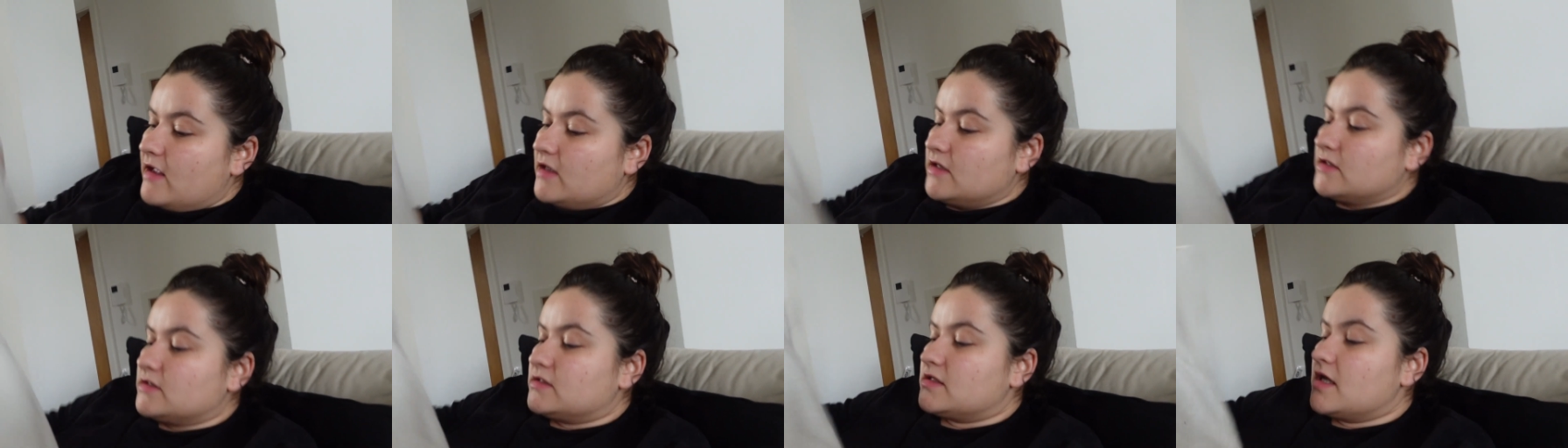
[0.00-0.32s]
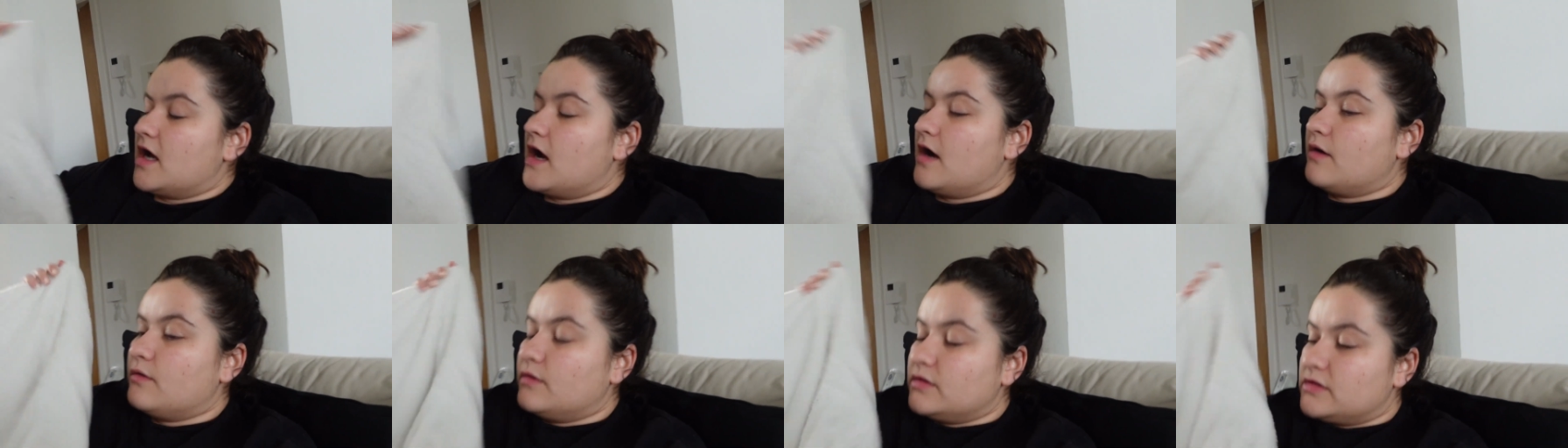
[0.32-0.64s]

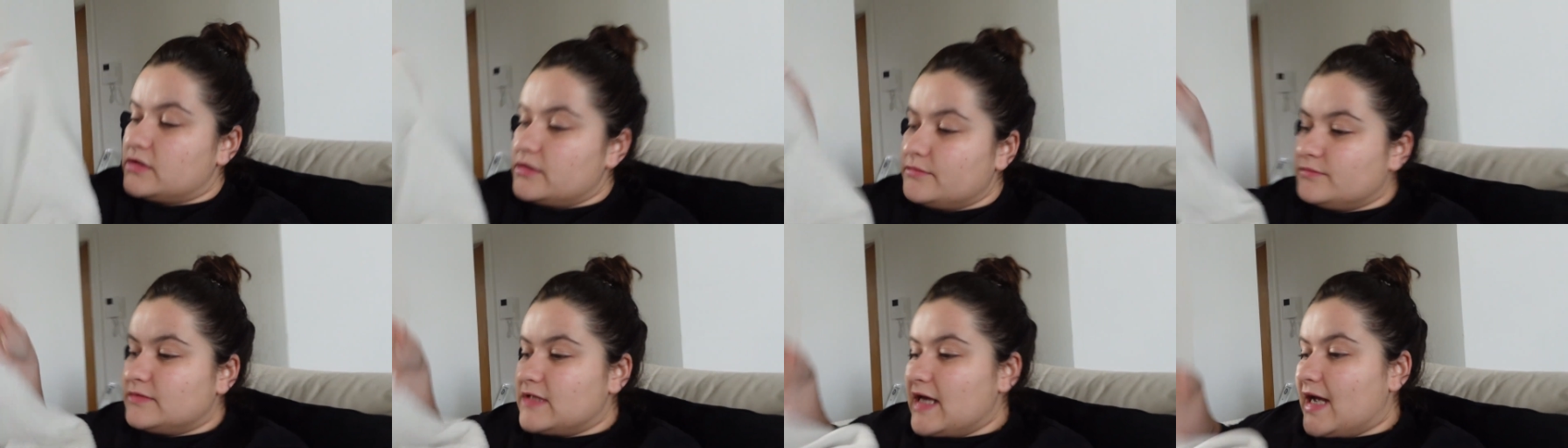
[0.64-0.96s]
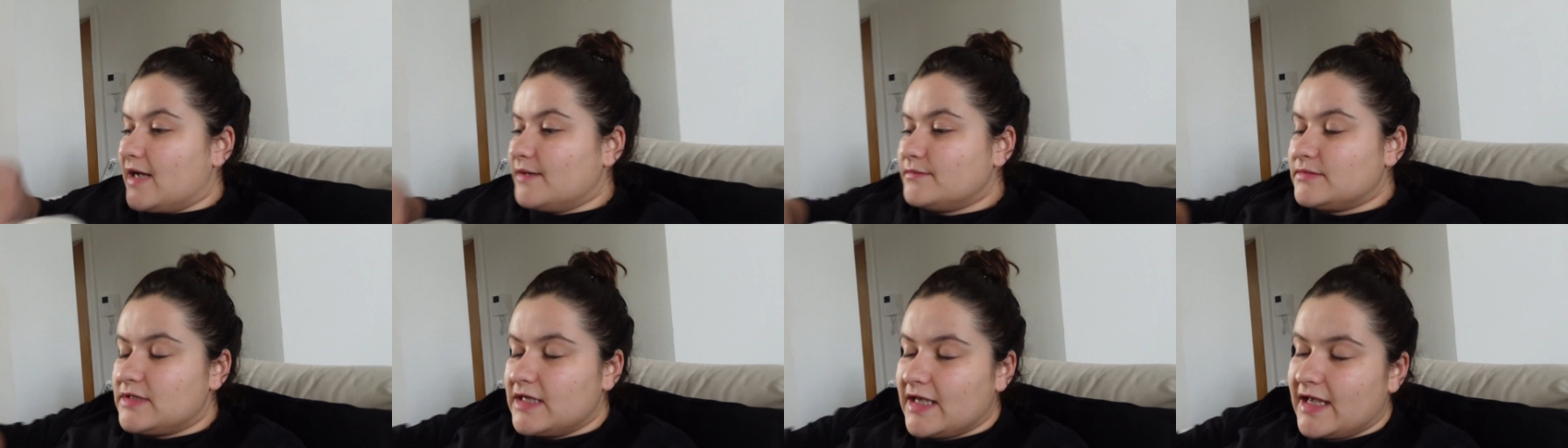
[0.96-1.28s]
So
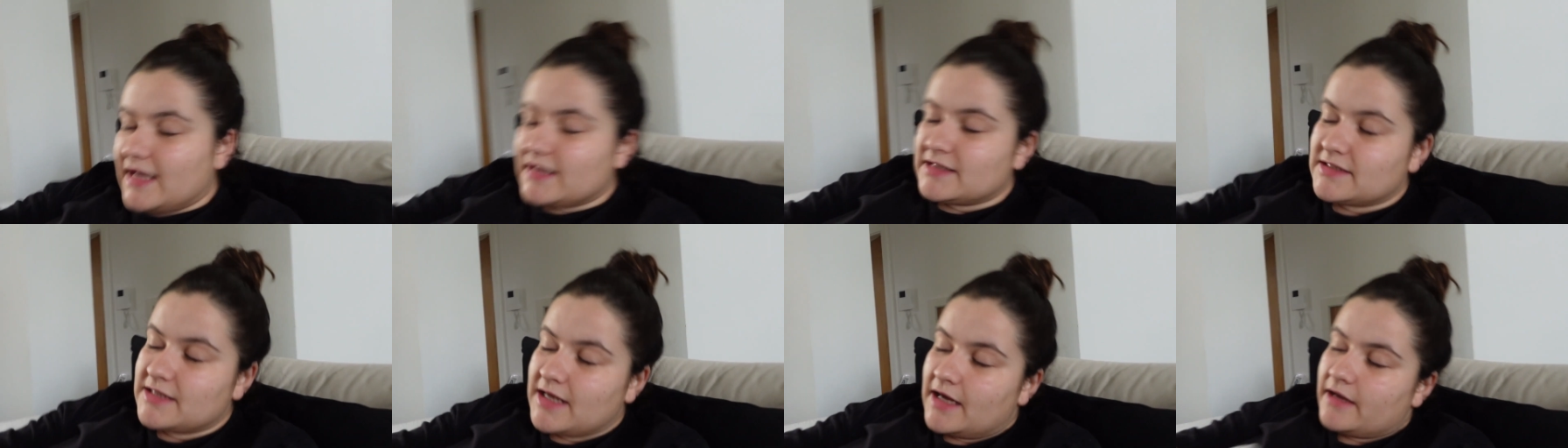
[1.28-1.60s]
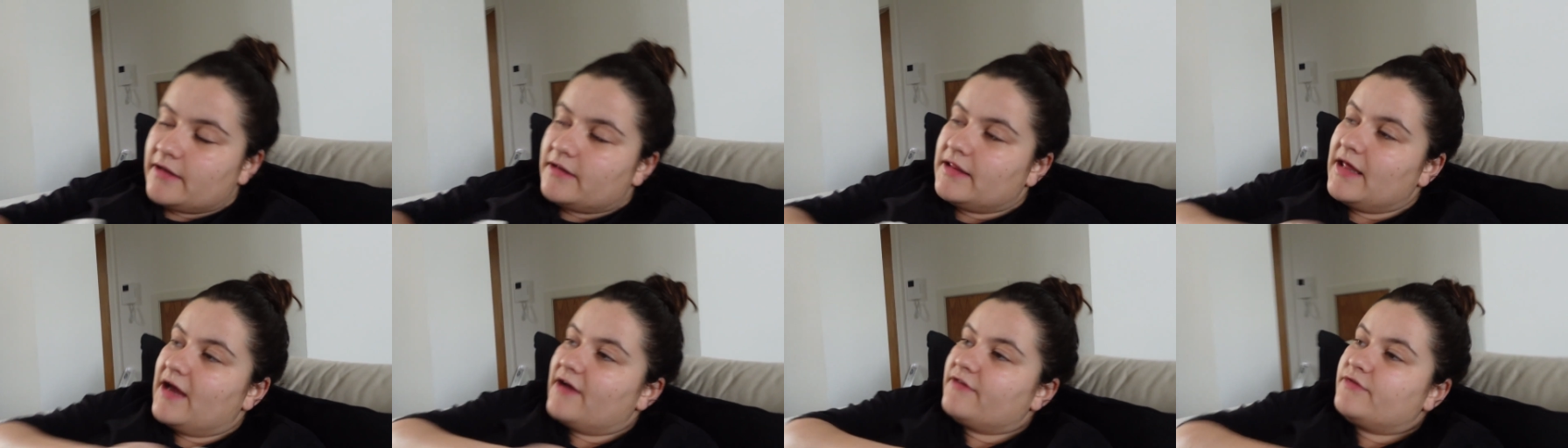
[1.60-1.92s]
sometimes it gets
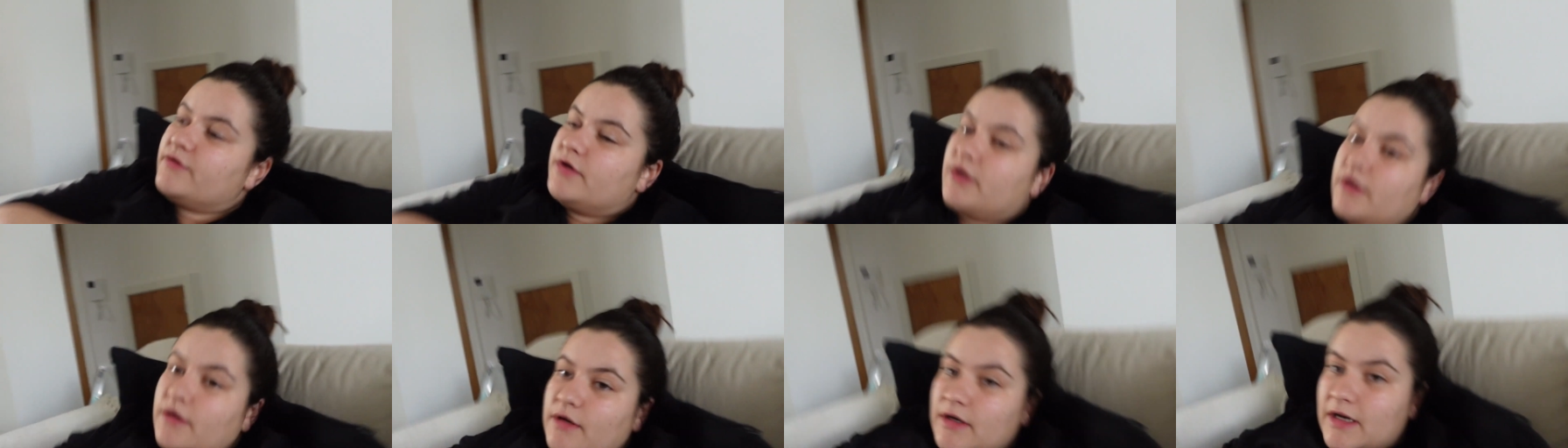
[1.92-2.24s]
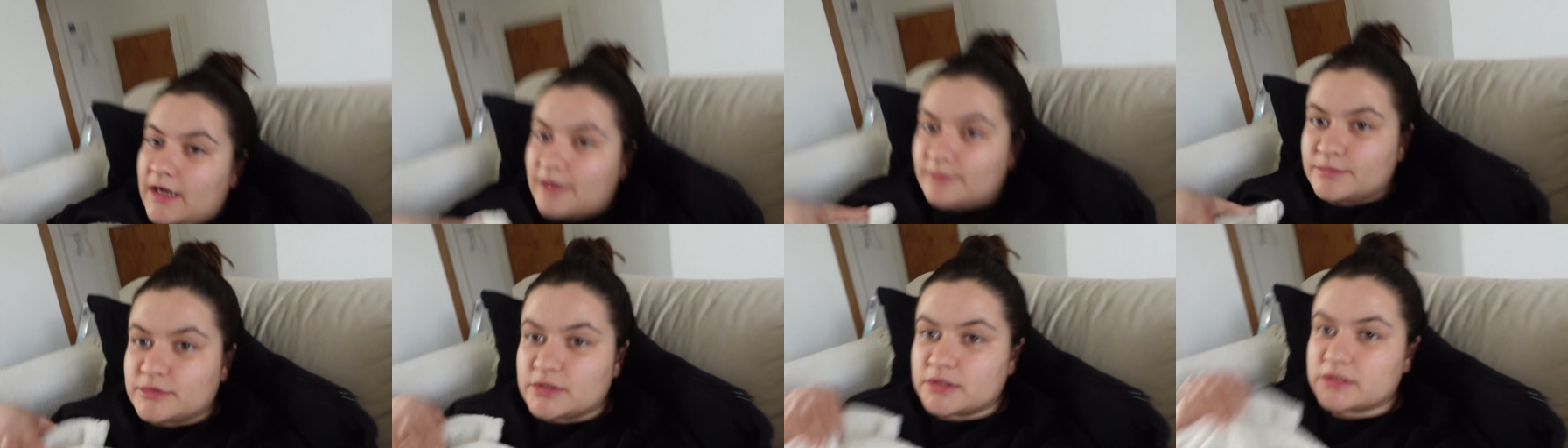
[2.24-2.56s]
like the afternoon and
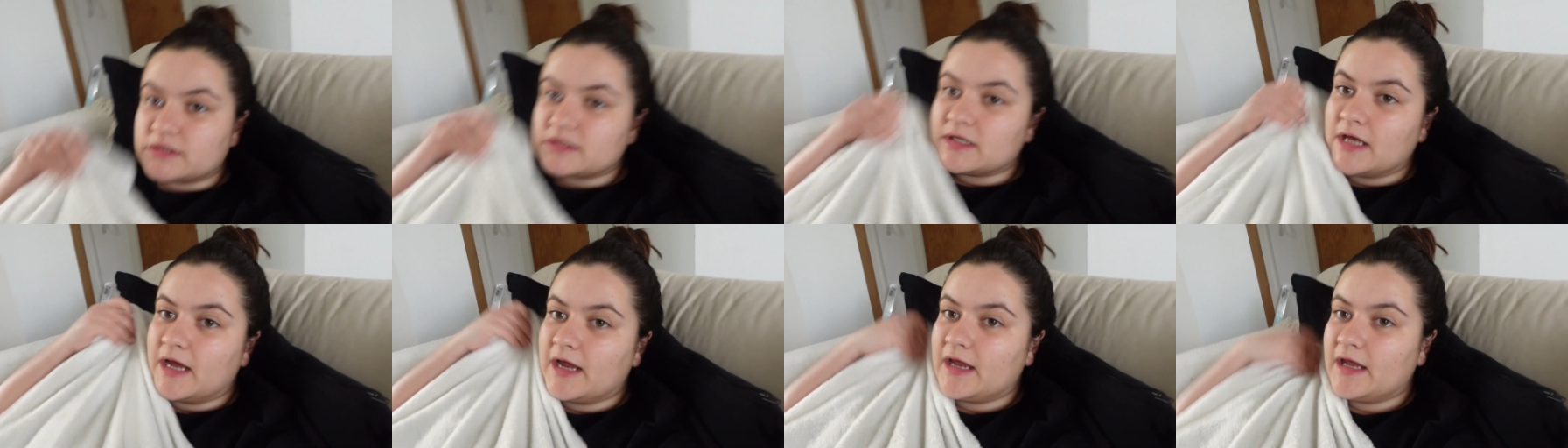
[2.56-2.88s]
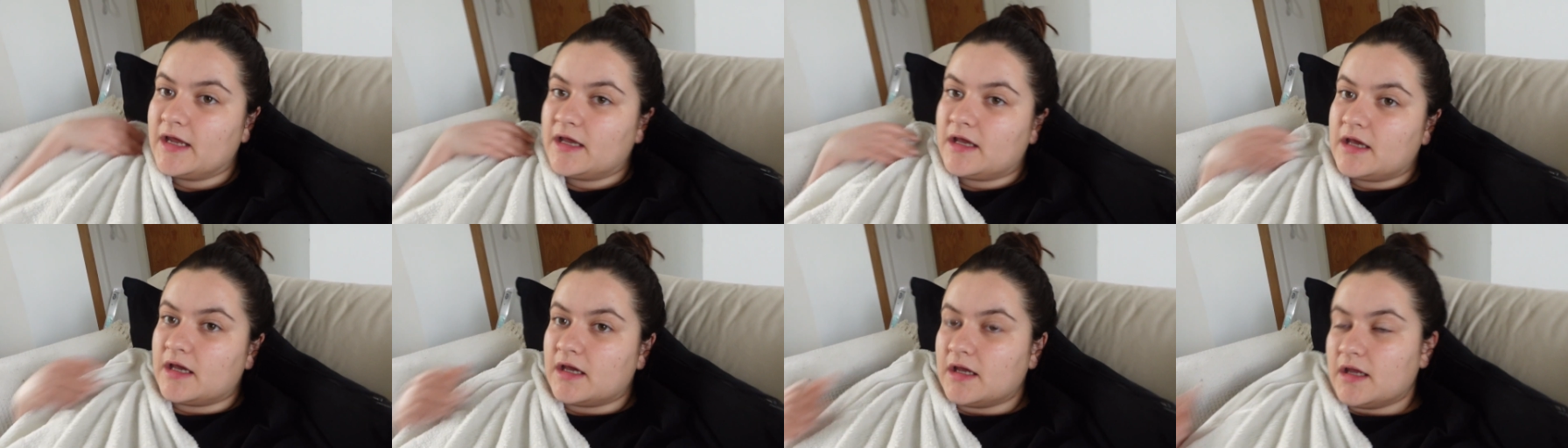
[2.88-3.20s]
I'm just
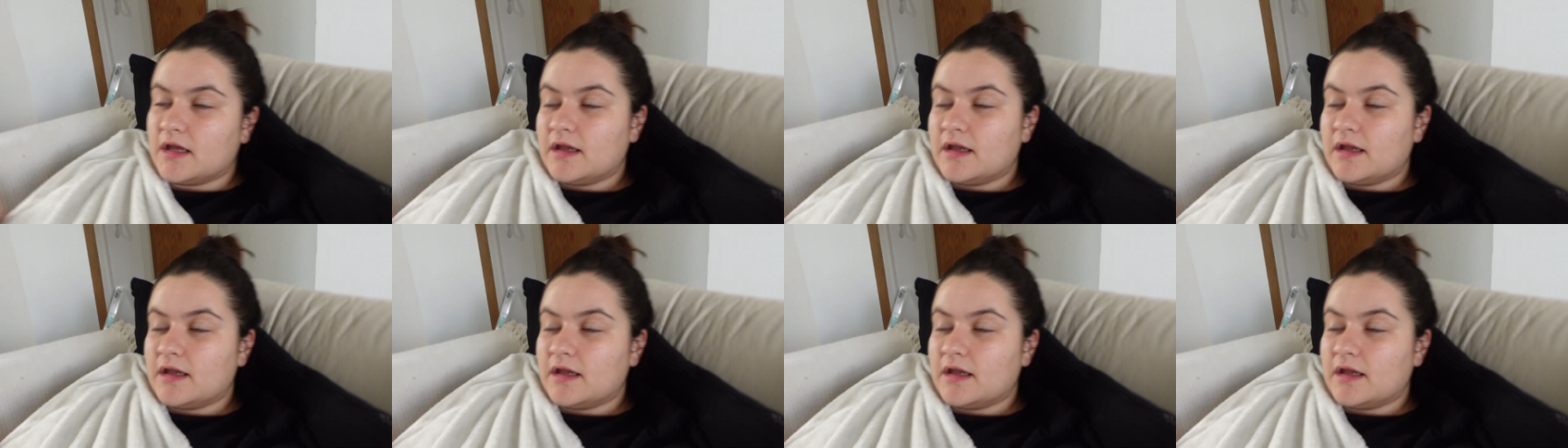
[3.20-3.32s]
like,